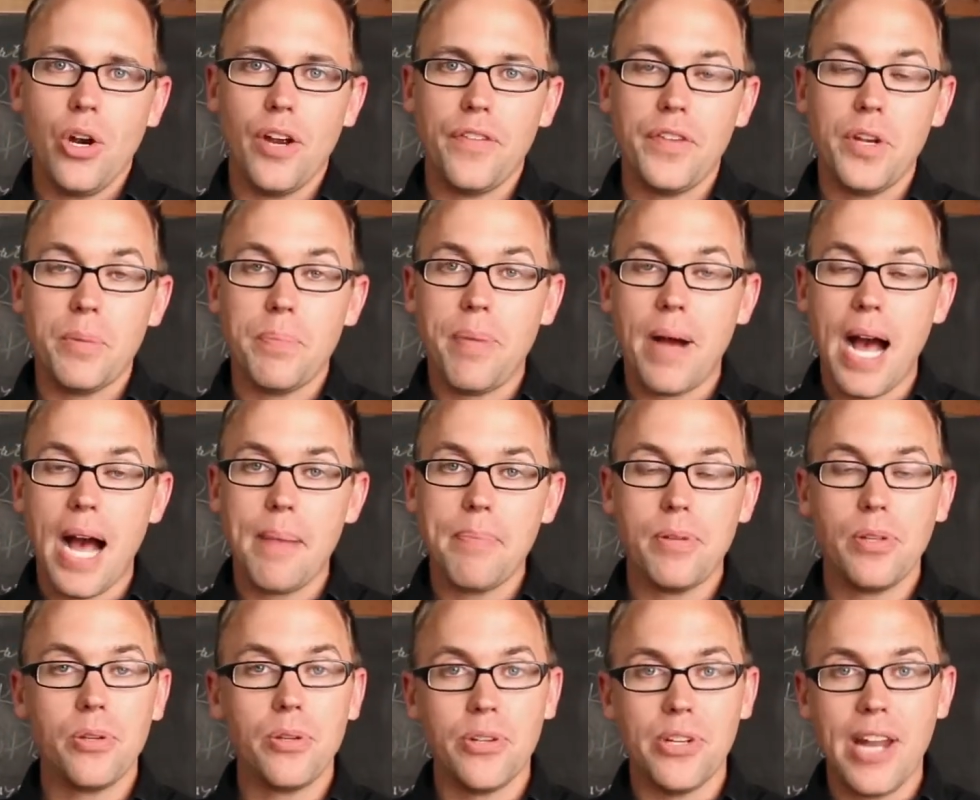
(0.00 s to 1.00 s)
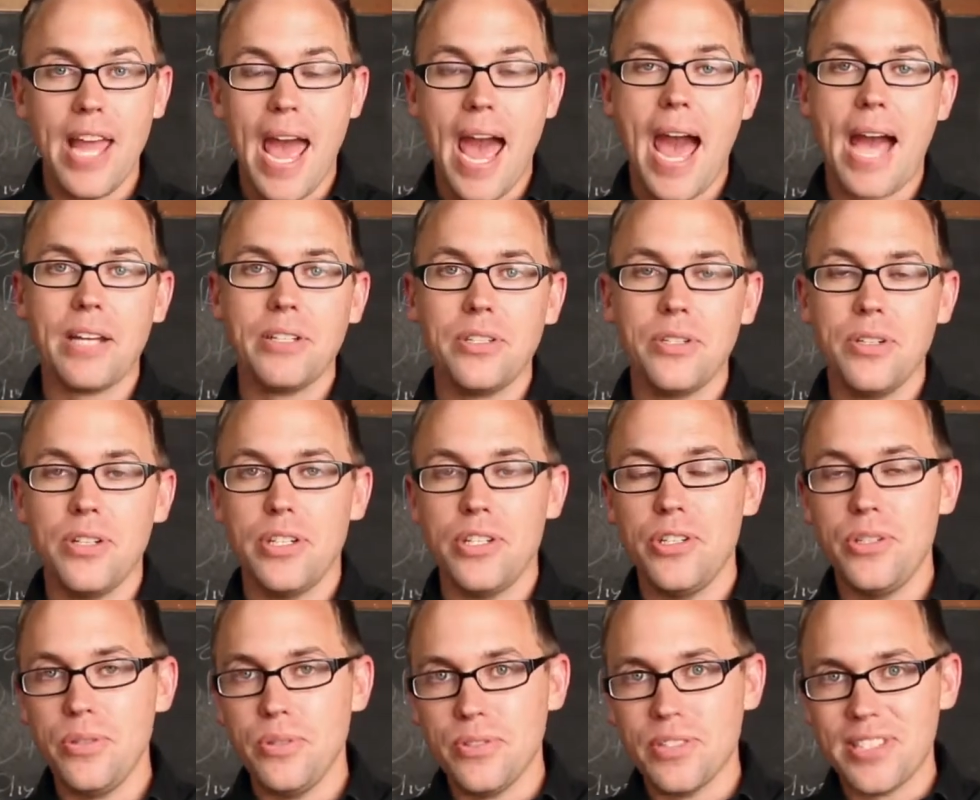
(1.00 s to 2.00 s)
Or if you're popular or an actor
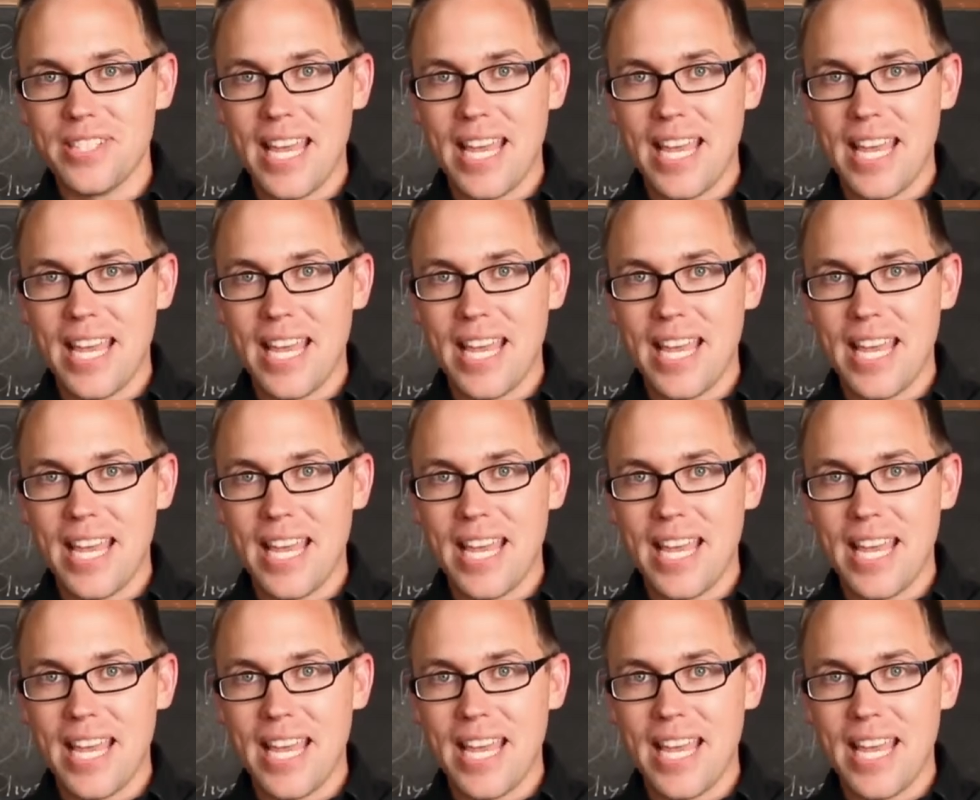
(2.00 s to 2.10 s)
and you